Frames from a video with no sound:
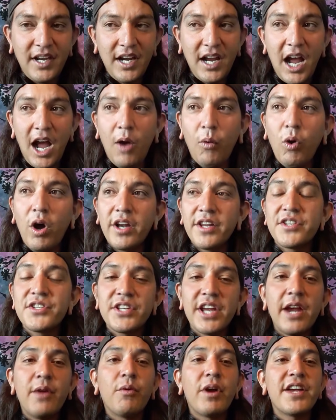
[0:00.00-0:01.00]
I want to
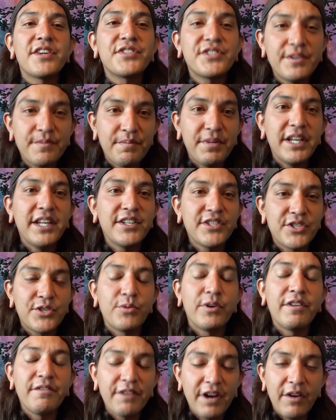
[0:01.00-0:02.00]
say rest in peace
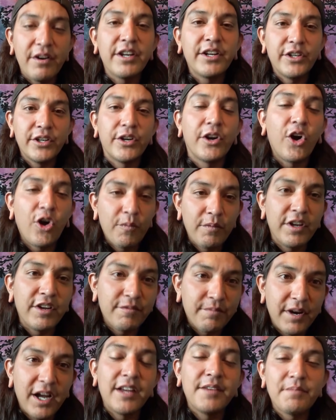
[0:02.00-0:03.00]
to a very good homie
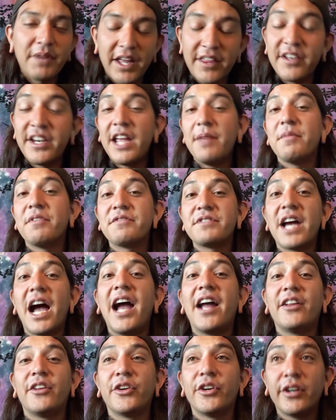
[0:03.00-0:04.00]
of mine by the name of
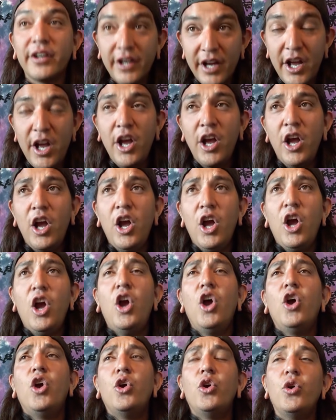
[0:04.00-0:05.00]
Tyler,
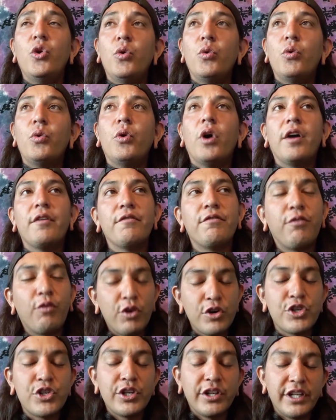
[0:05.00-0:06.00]
who
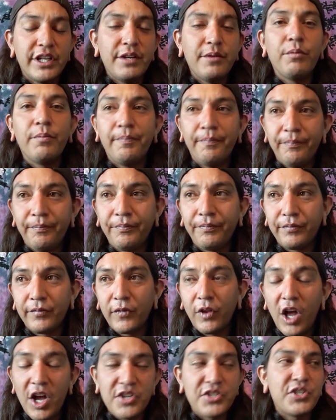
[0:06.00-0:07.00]
unfortunately
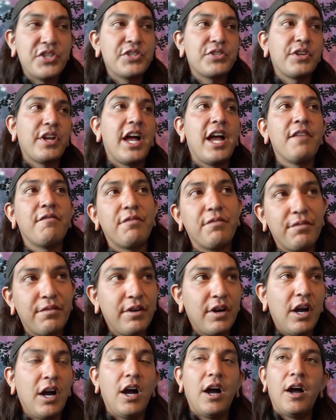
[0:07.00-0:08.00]
lost his life
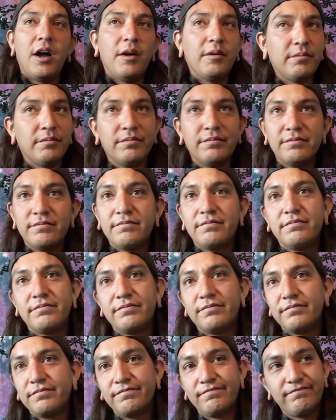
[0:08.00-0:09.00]
about
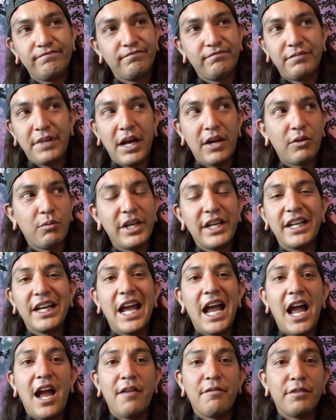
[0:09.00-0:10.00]
a week and
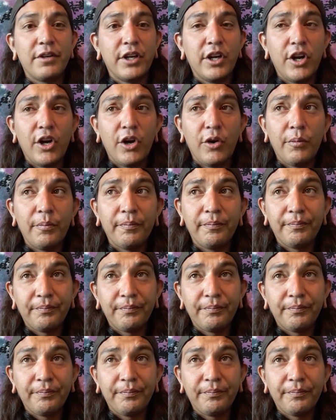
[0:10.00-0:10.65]
a half ago.